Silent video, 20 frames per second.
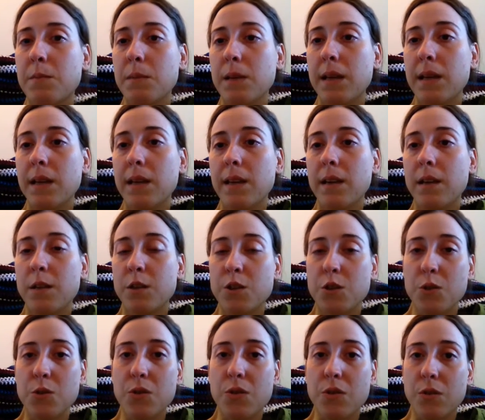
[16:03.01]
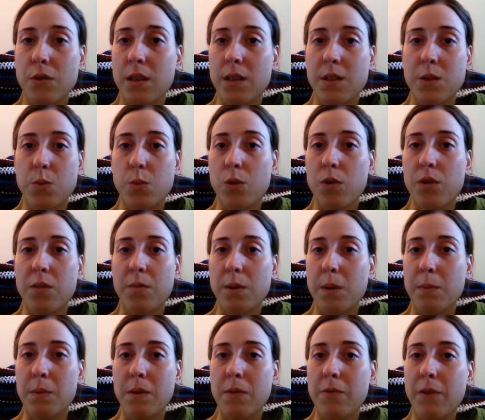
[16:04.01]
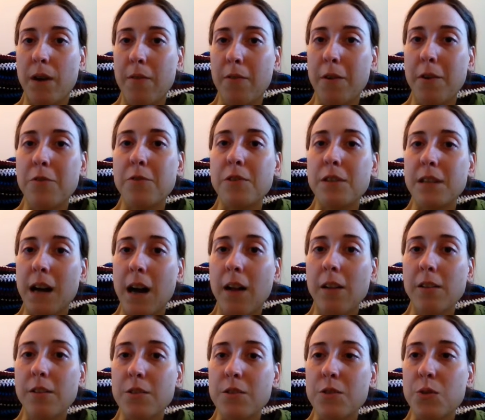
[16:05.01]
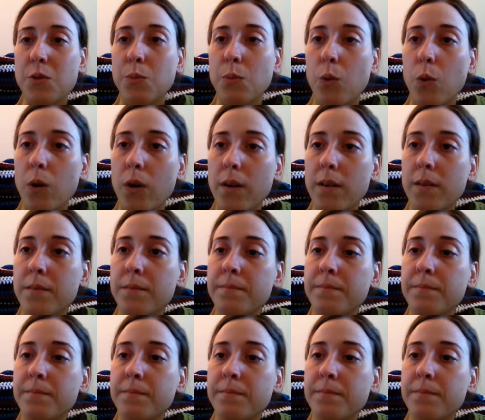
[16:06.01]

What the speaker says: me a juicer that's worth maybe $500 or more